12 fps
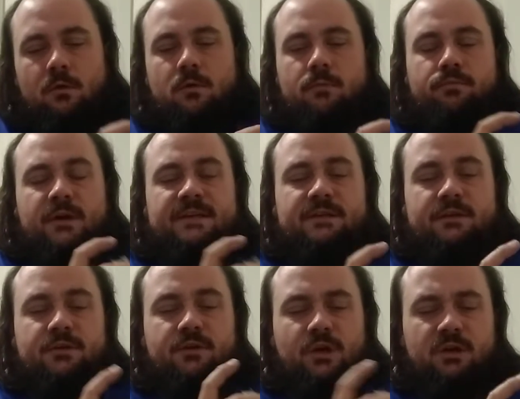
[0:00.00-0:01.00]
Present, your
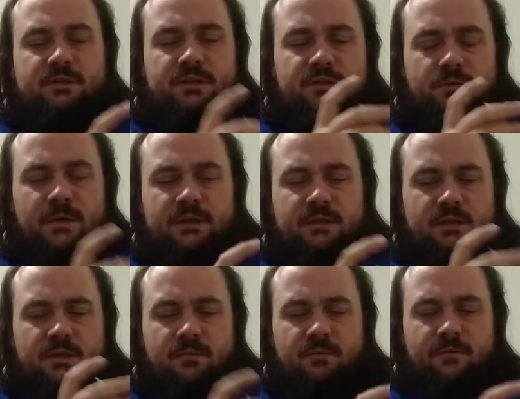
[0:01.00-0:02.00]
current situation,
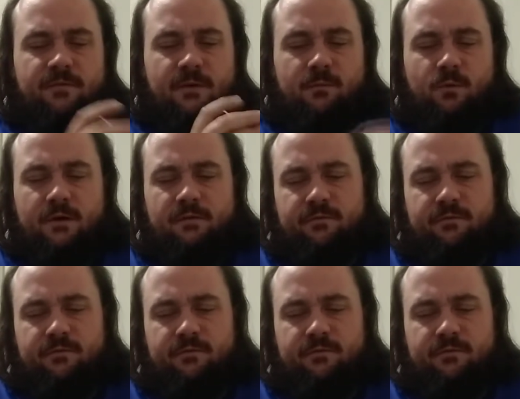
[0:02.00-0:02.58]
Libra, February of